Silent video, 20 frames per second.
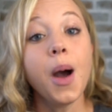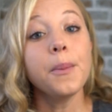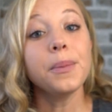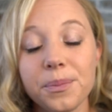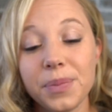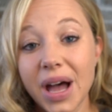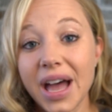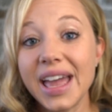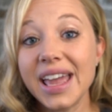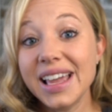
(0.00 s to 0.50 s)

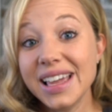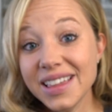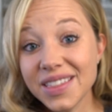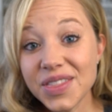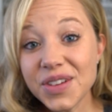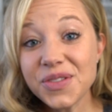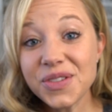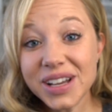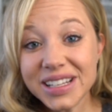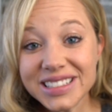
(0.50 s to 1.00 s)
But in
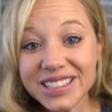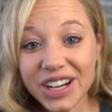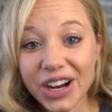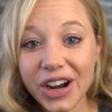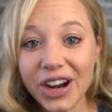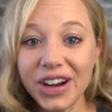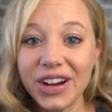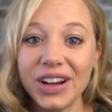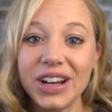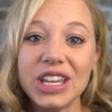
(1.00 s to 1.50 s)
the
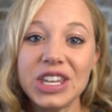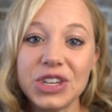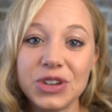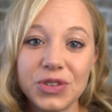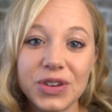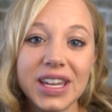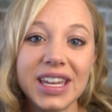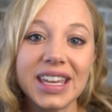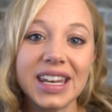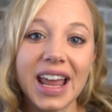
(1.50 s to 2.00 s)
winter, you
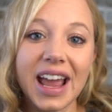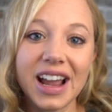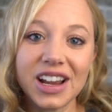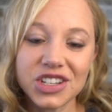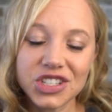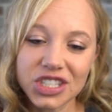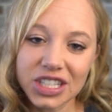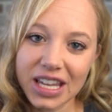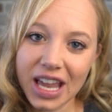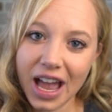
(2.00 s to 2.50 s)
can
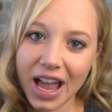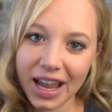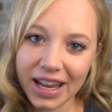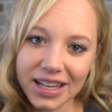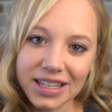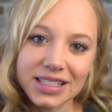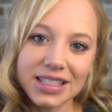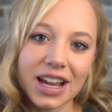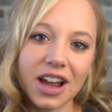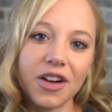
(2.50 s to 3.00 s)
actually
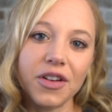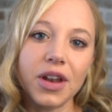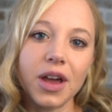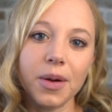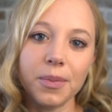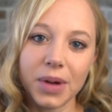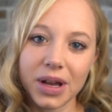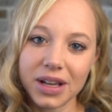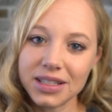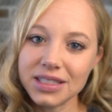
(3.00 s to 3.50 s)
hike down
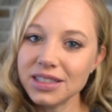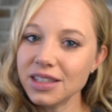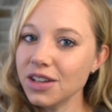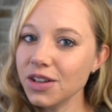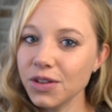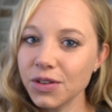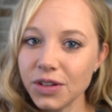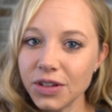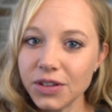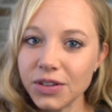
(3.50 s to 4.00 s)
amongst the
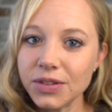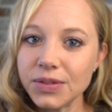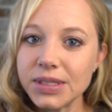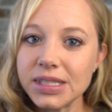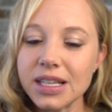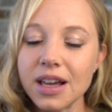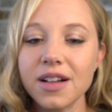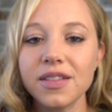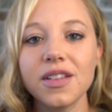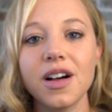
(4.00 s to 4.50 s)
hoodoos
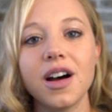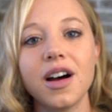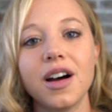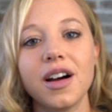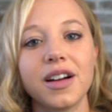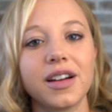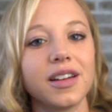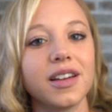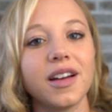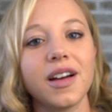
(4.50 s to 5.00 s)

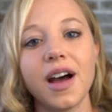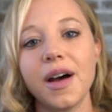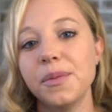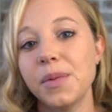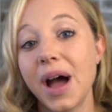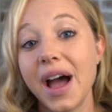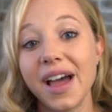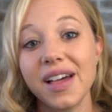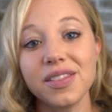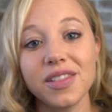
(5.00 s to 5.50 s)
along,
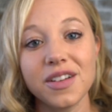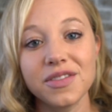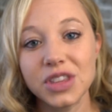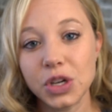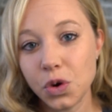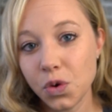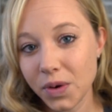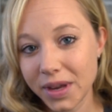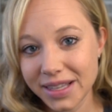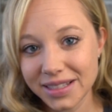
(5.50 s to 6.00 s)
I love the
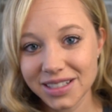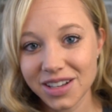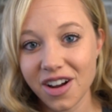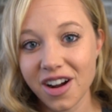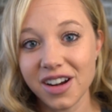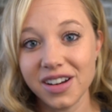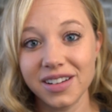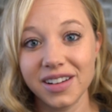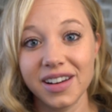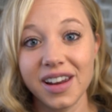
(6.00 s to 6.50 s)
Queen's
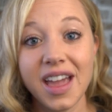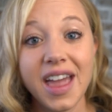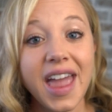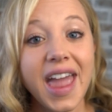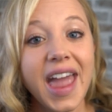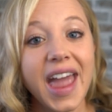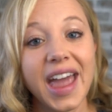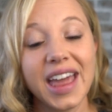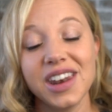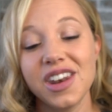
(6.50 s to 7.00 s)
Garden
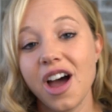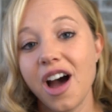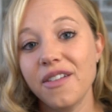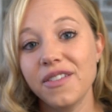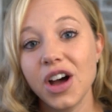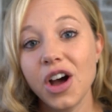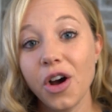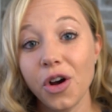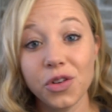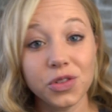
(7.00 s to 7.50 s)
and
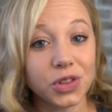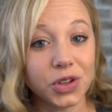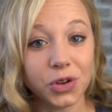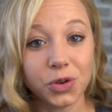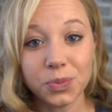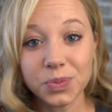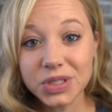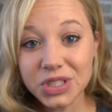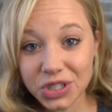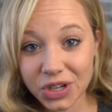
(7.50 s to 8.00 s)
Navajo
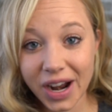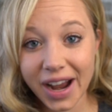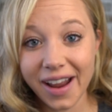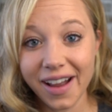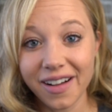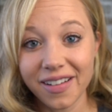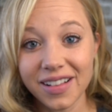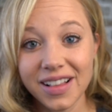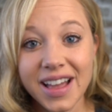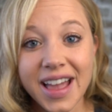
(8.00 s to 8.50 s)
Loop
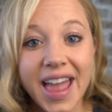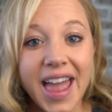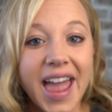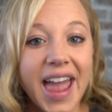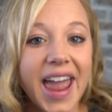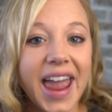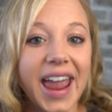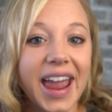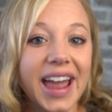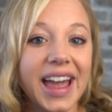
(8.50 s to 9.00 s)
Trail,
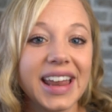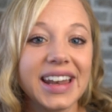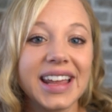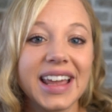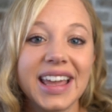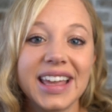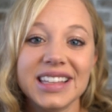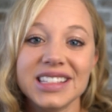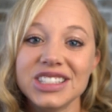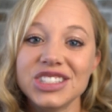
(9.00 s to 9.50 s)
and
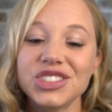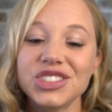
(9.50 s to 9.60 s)
it's